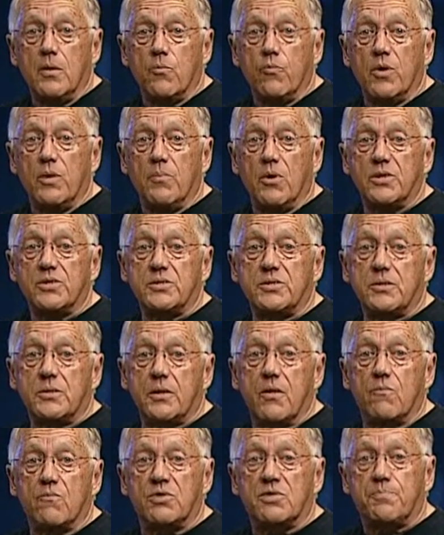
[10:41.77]
We must
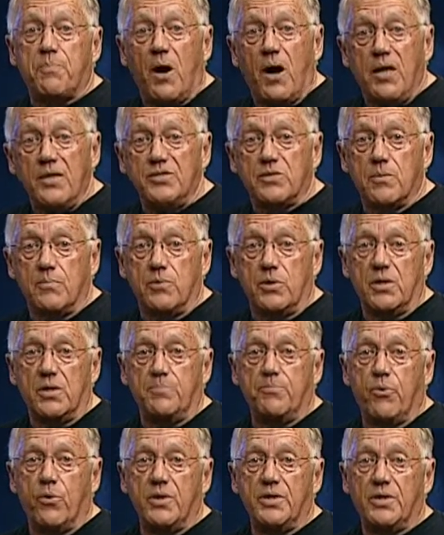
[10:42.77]

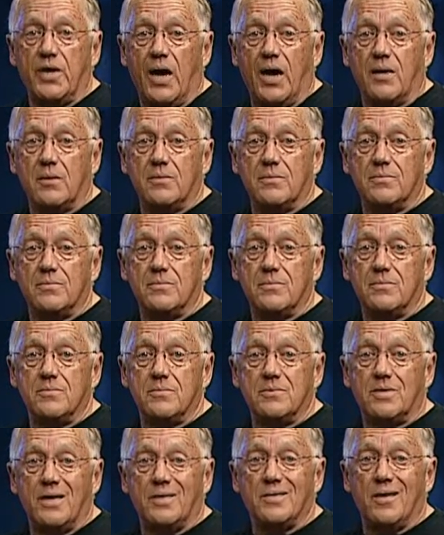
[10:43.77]
responsibly point out
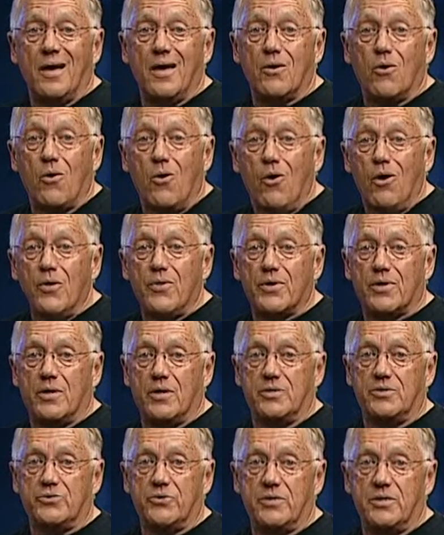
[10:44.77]
that not all the
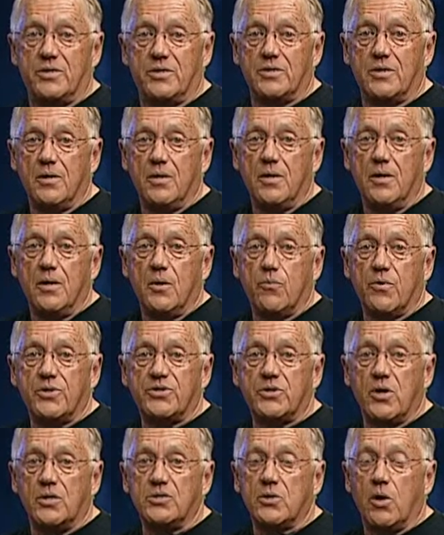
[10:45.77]
countries with
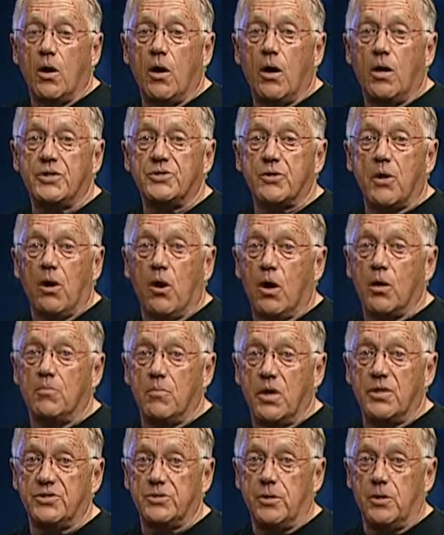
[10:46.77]
such laws are
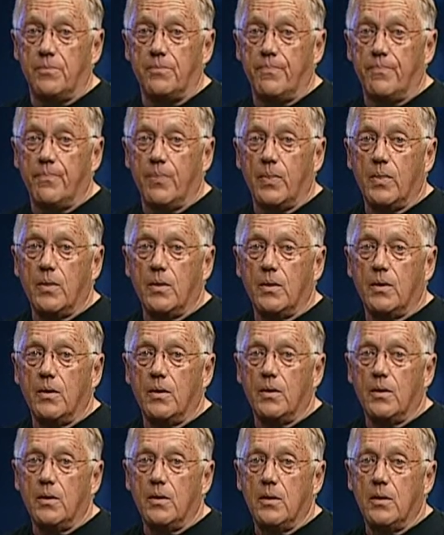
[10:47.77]
Muslim.
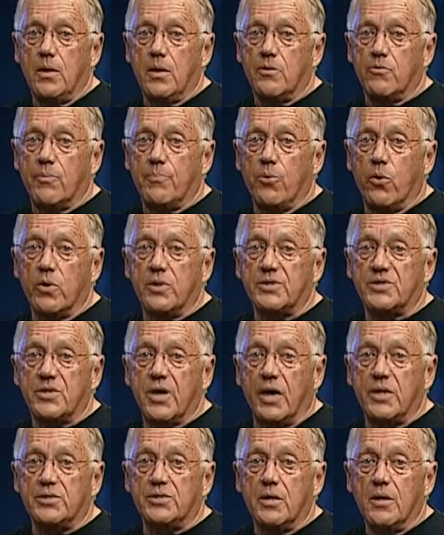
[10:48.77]
The report
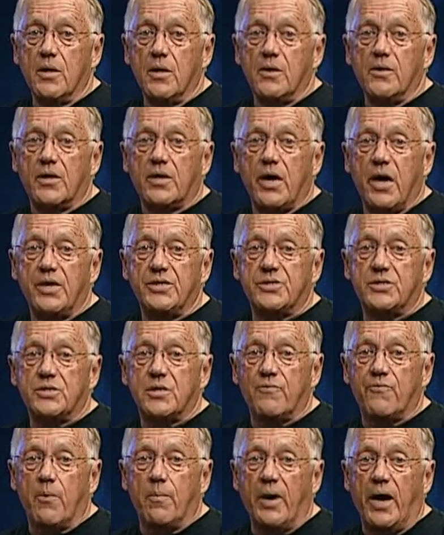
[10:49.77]
cites the cases
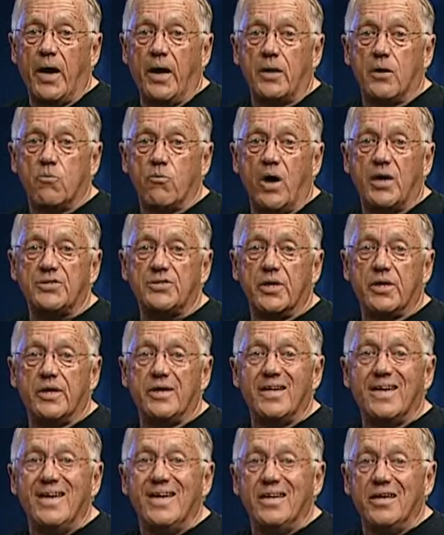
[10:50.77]
of a man arrested
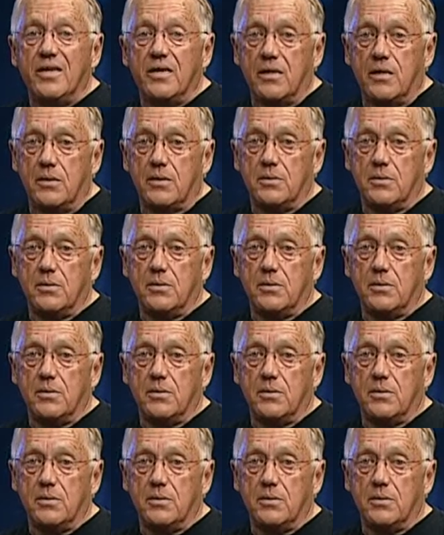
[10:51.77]
in India,